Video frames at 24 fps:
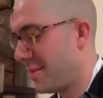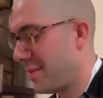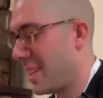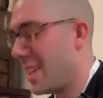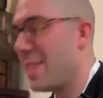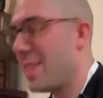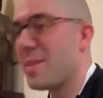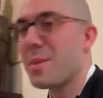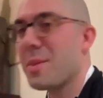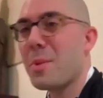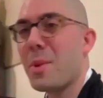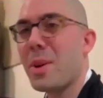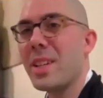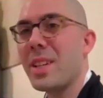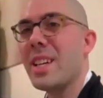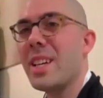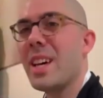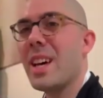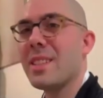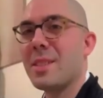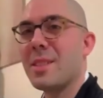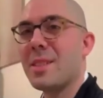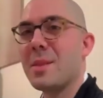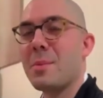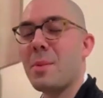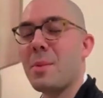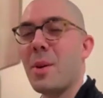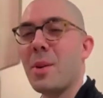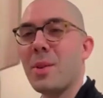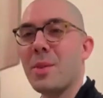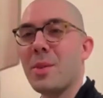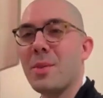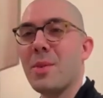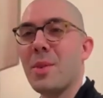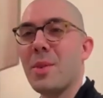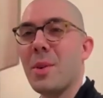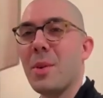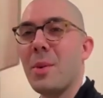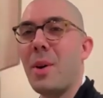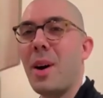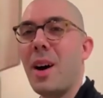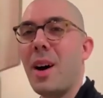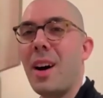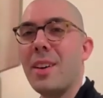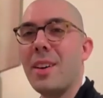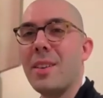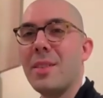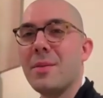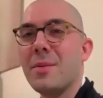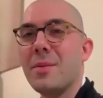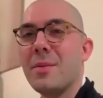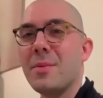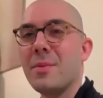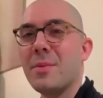Even when he hasn't spoken for a while.